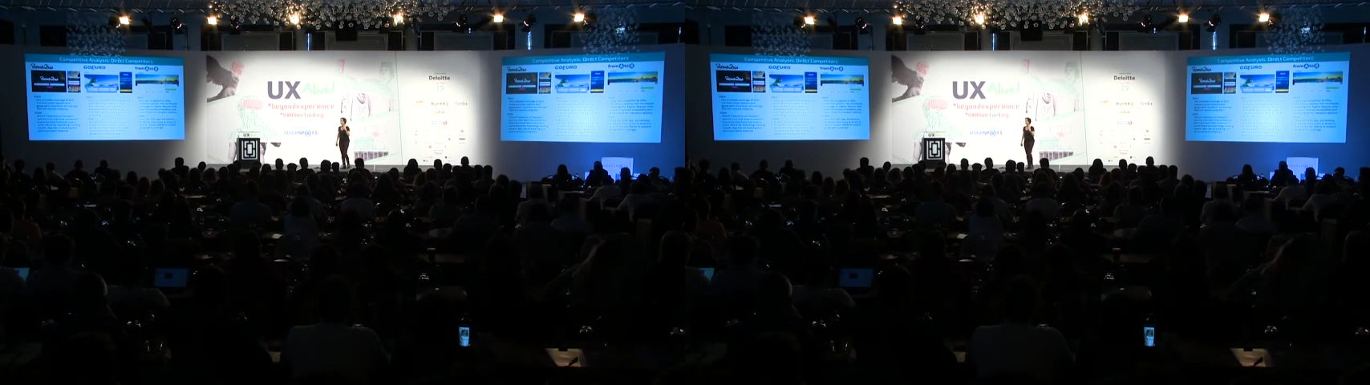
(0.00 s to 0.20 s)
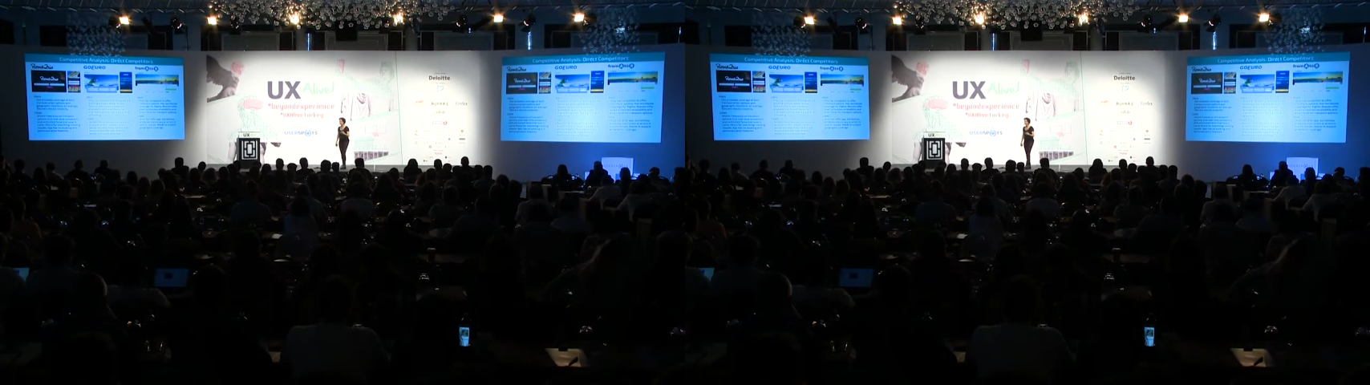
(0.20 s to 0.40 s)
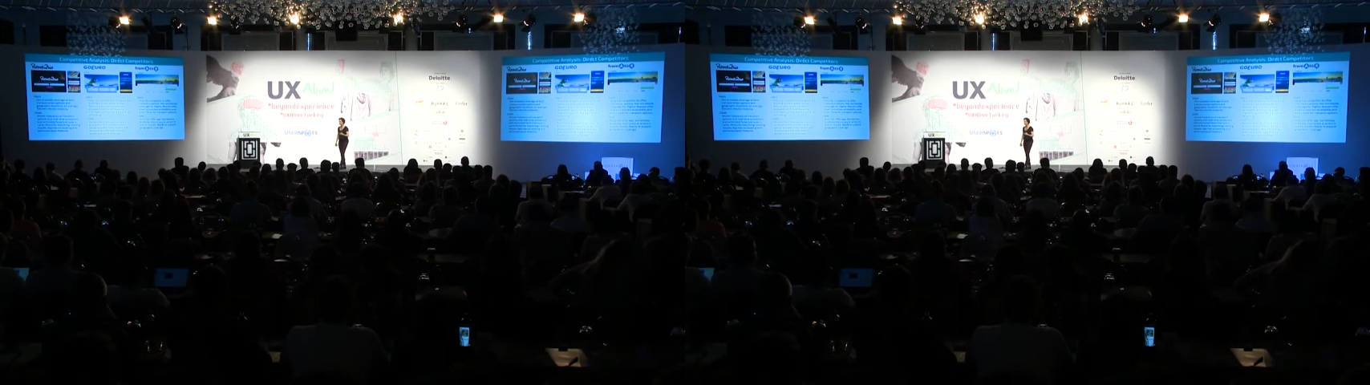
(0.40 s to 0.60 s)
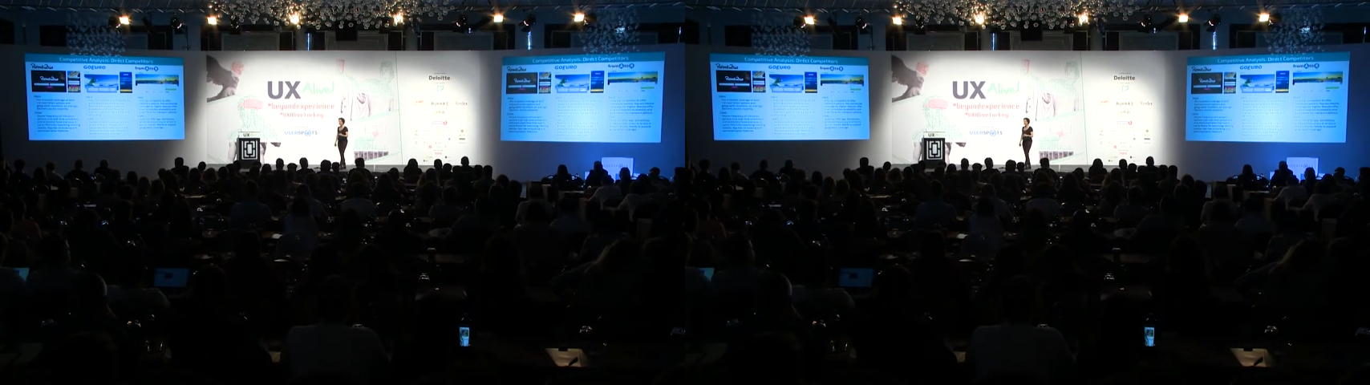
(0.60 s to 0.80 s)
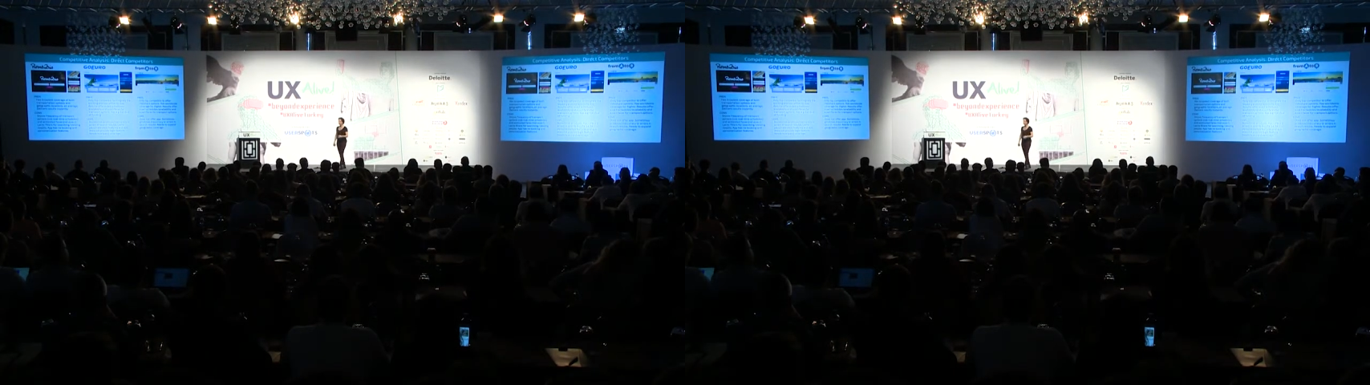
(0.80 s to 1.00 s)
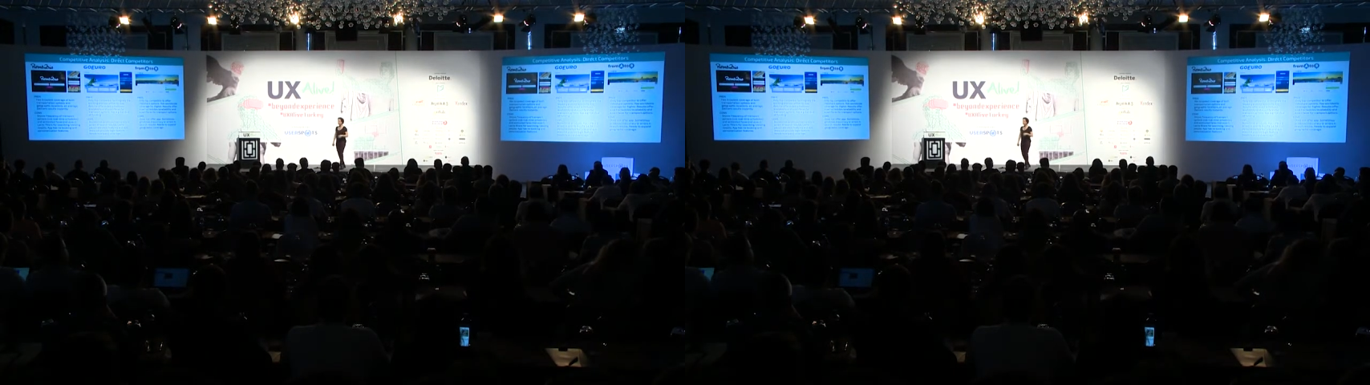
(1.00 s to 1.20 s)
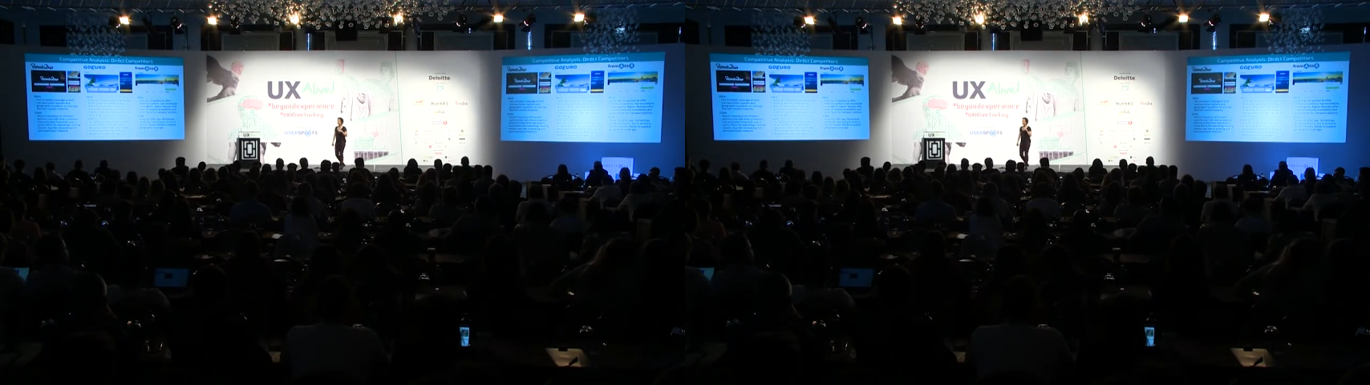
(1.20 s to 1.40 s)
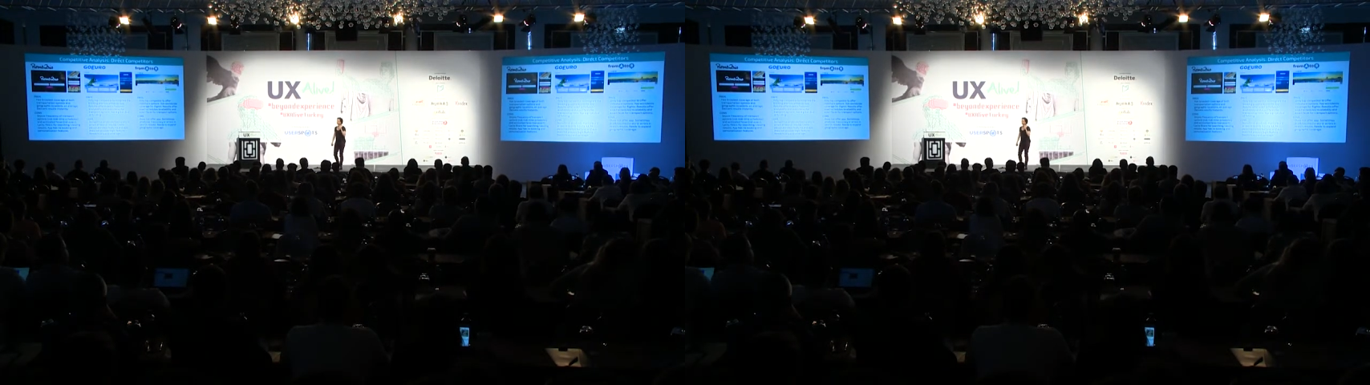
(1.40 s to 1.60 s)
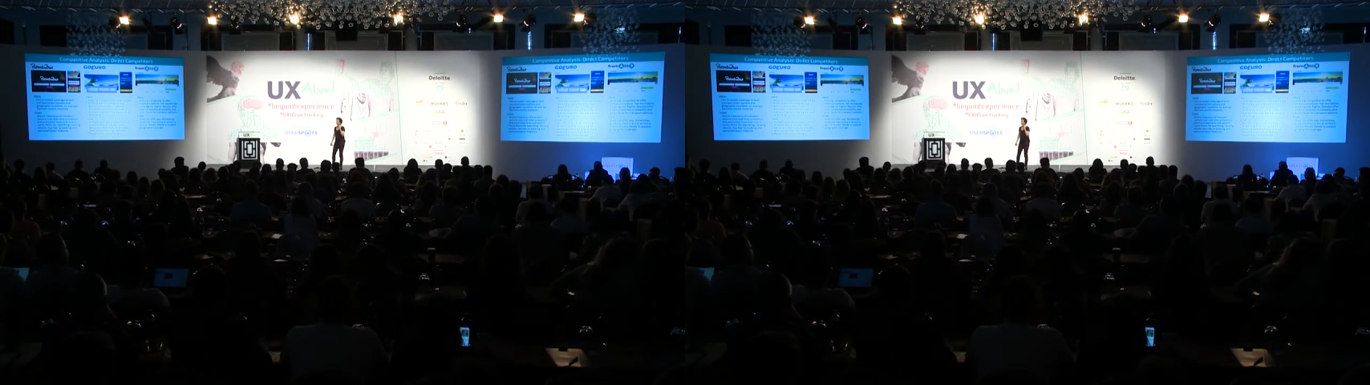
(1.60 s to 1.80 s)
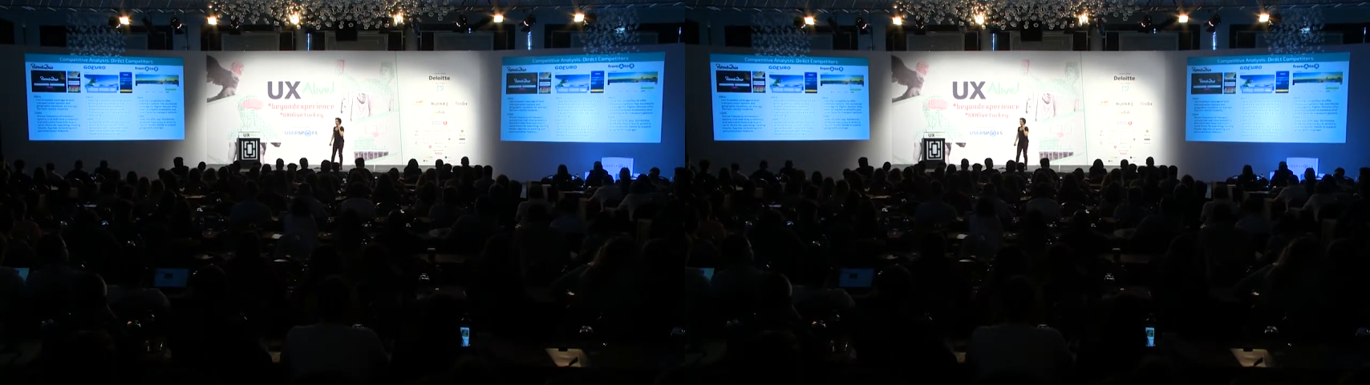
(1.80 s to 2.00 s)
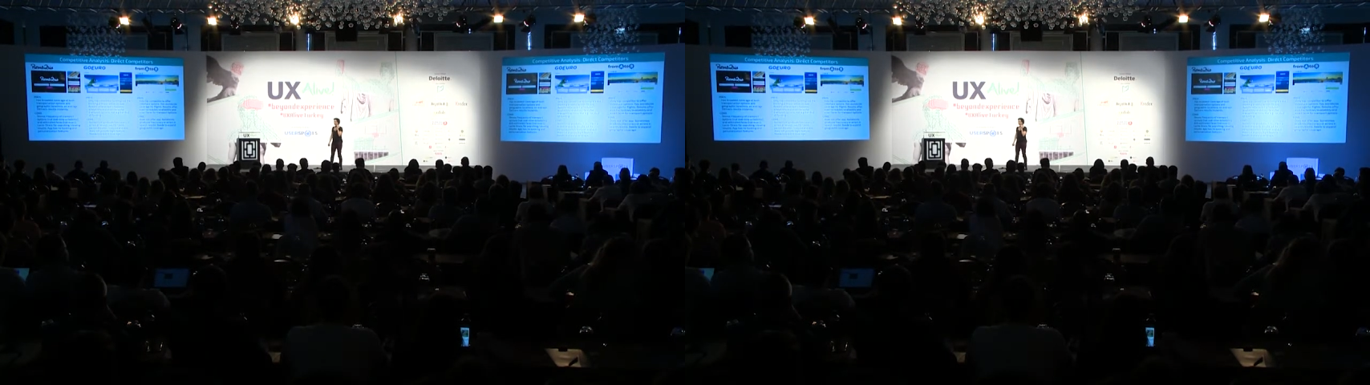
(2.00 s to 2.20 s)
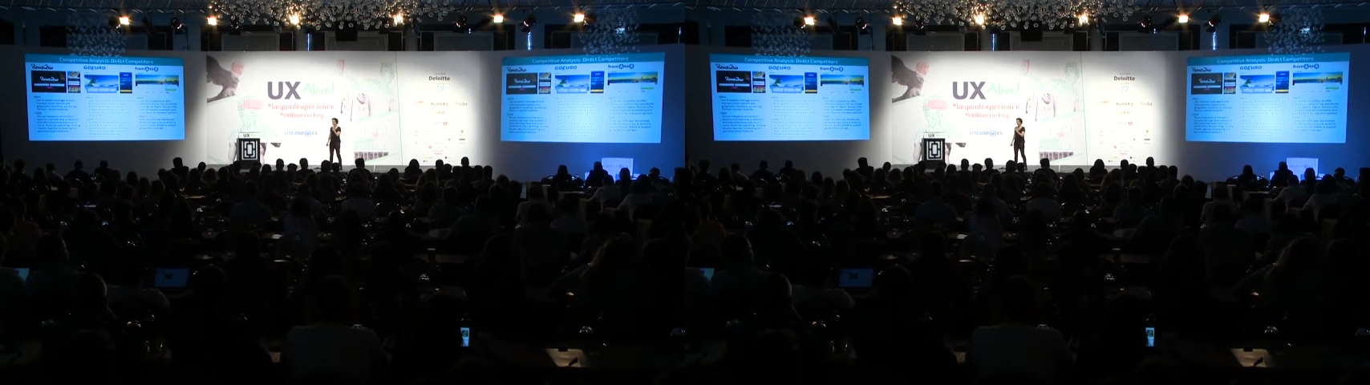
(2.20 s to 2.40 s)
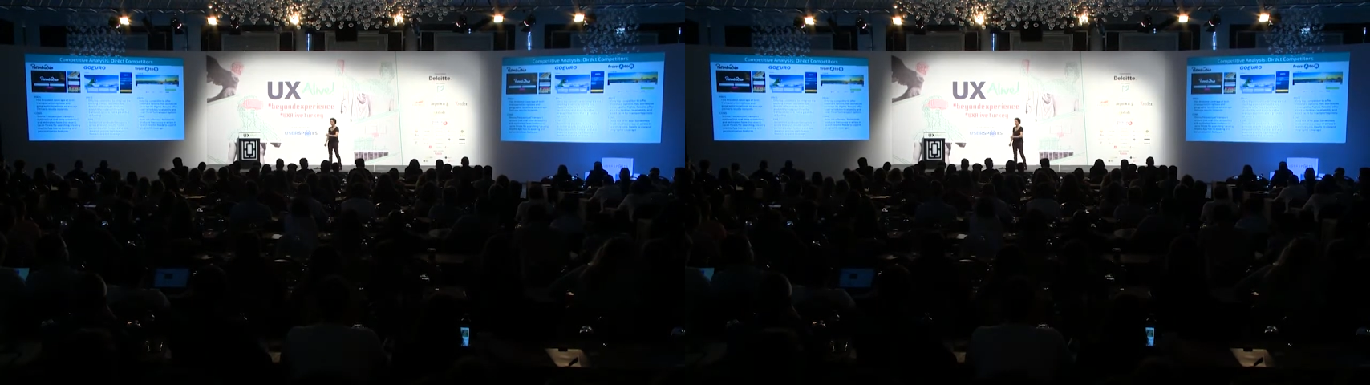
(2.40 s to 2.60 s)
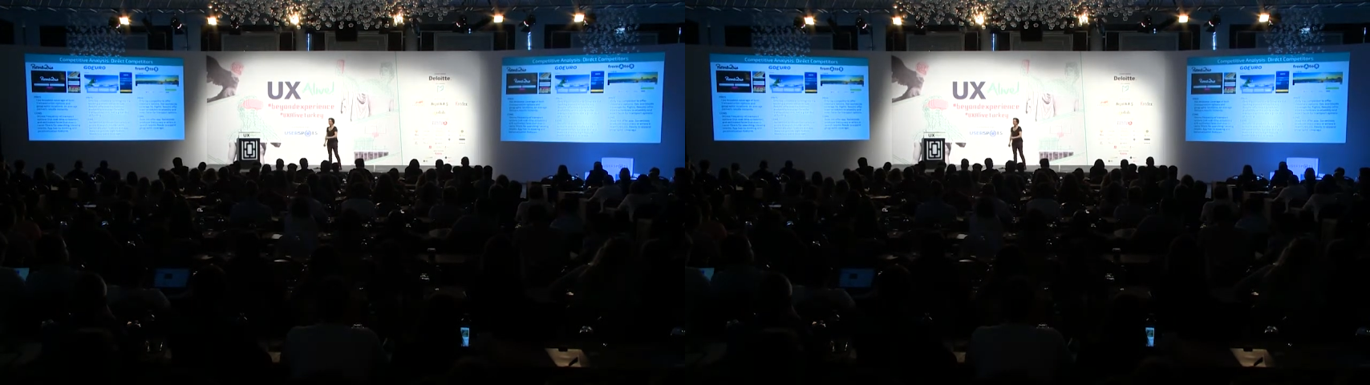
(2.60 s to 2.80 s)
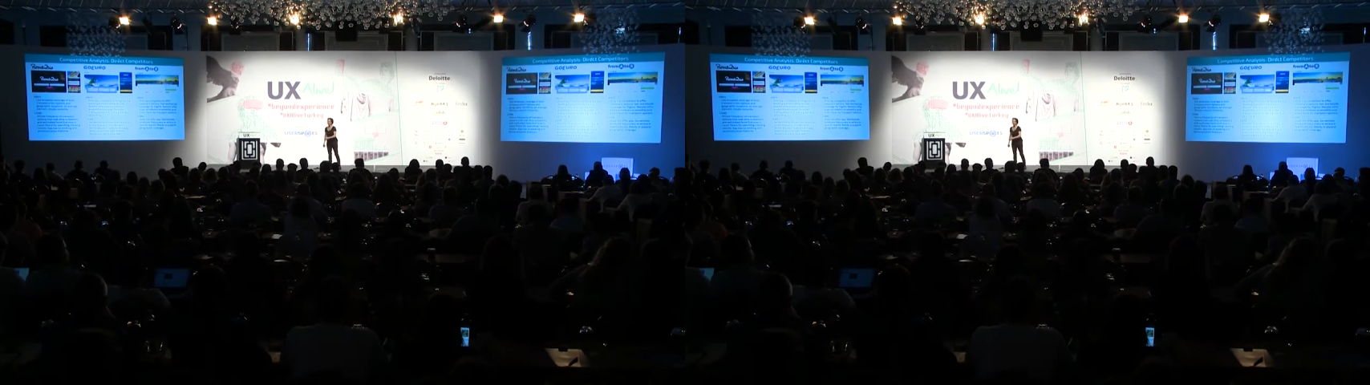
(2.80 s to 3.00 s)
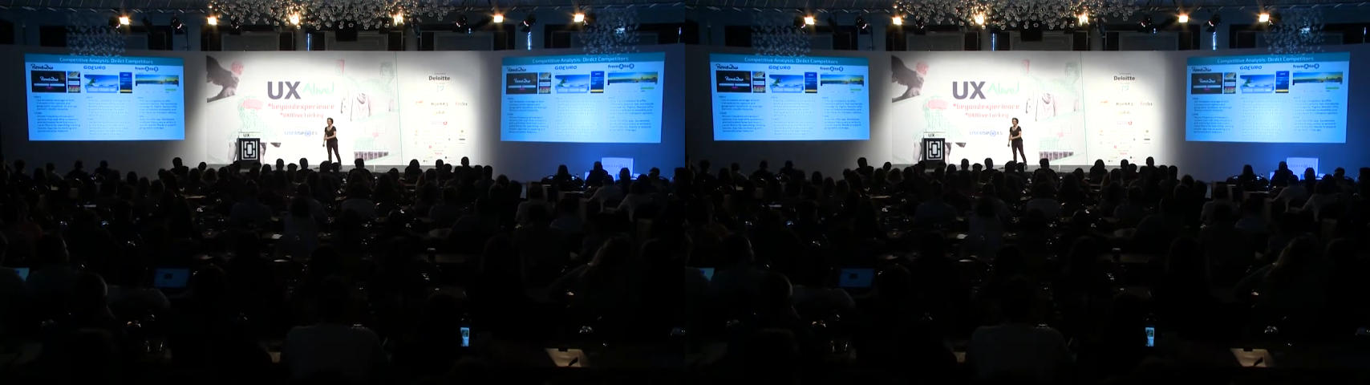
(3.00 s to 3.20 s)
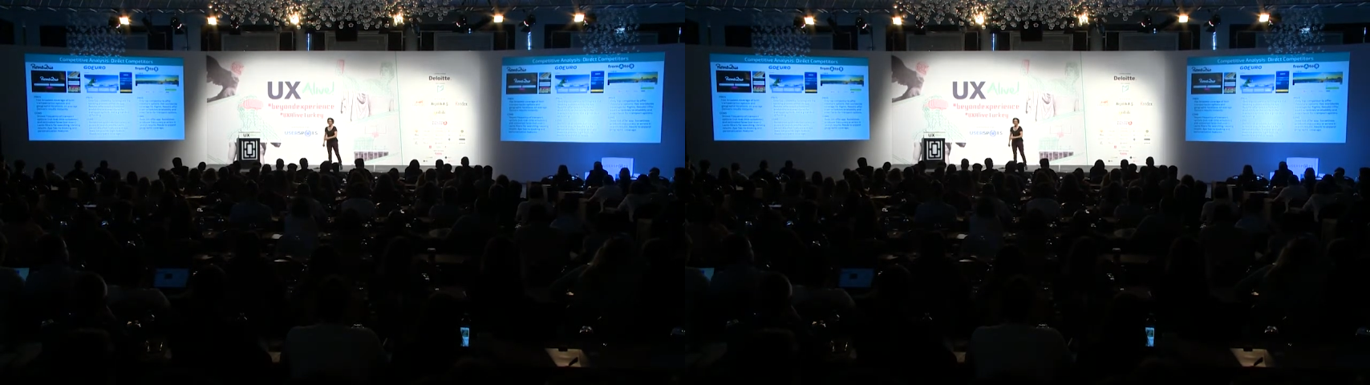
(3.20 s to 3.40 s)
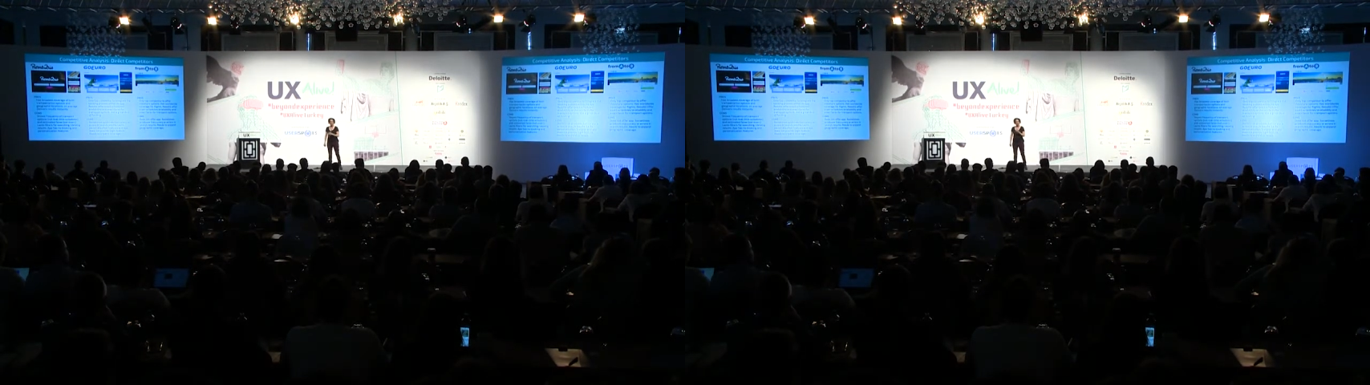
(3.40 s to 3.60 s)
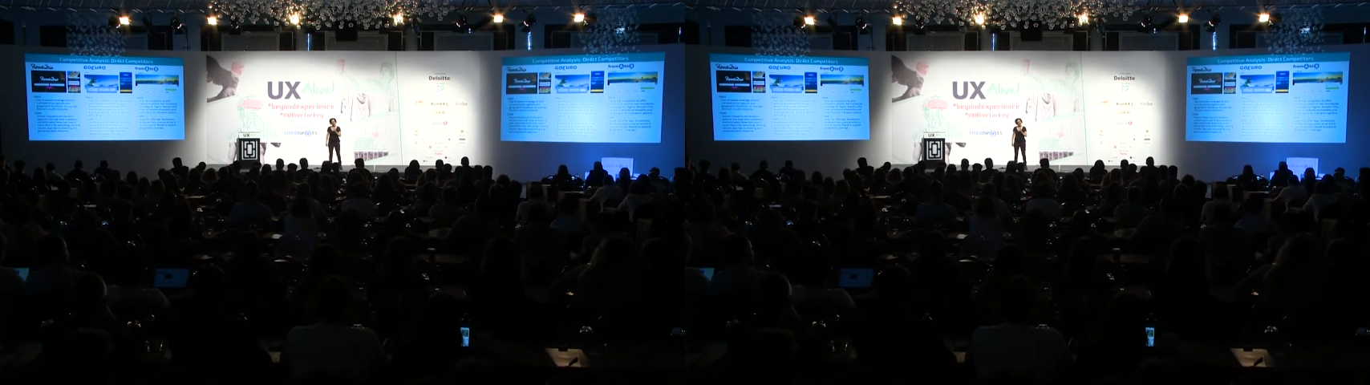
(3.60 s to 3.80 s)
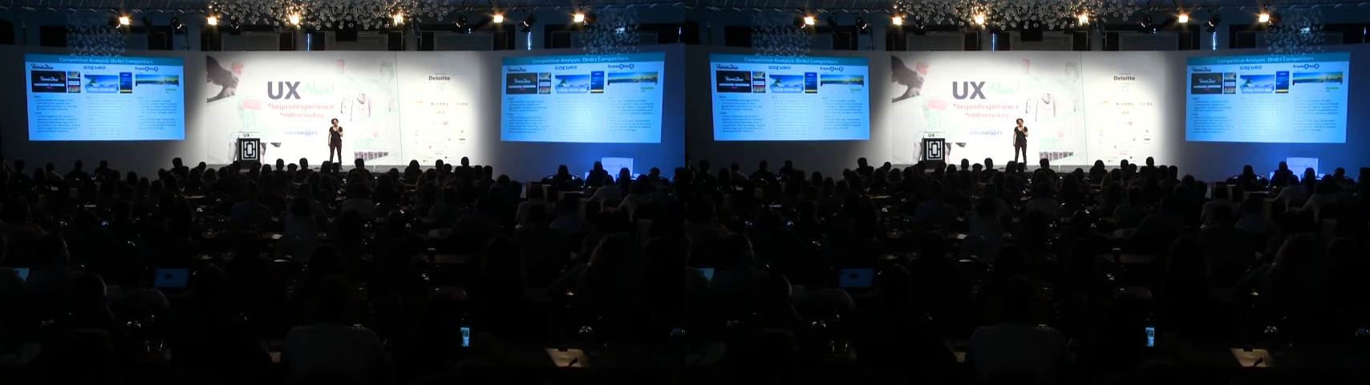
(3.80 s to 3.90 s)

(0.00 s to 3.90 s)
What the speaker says: [unreadable: no face in view]